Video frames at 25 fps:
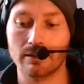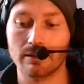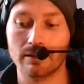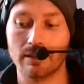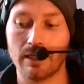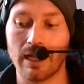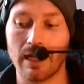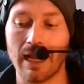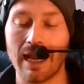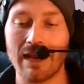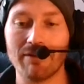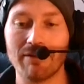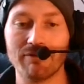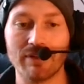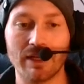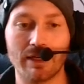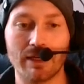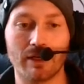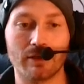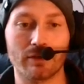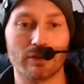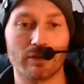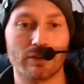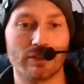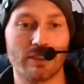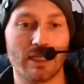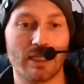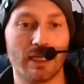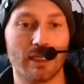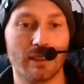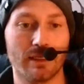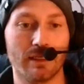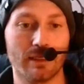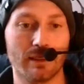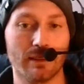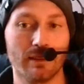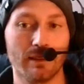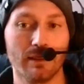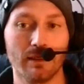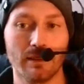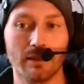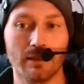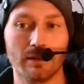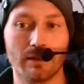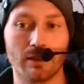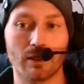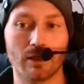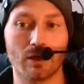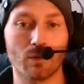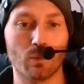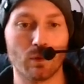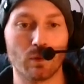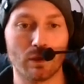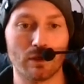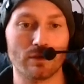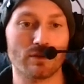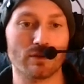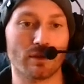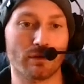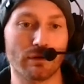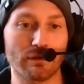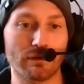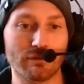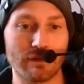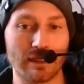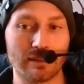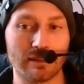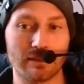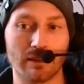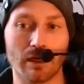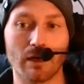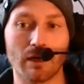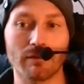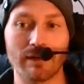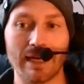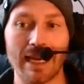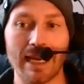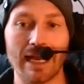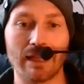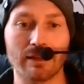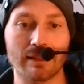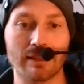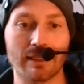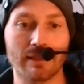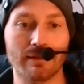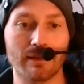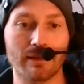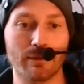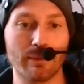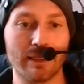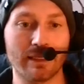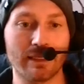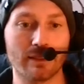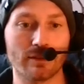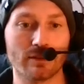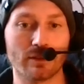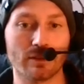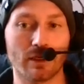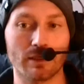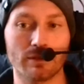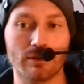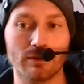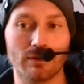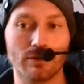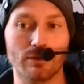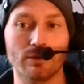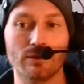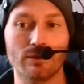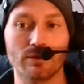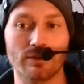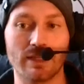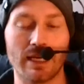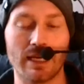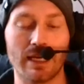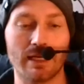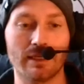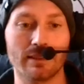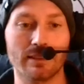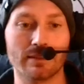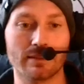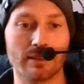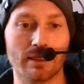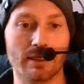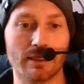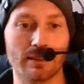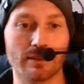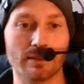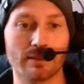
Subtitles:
have that understanding that our words are affecting our reality, then we can start to use that as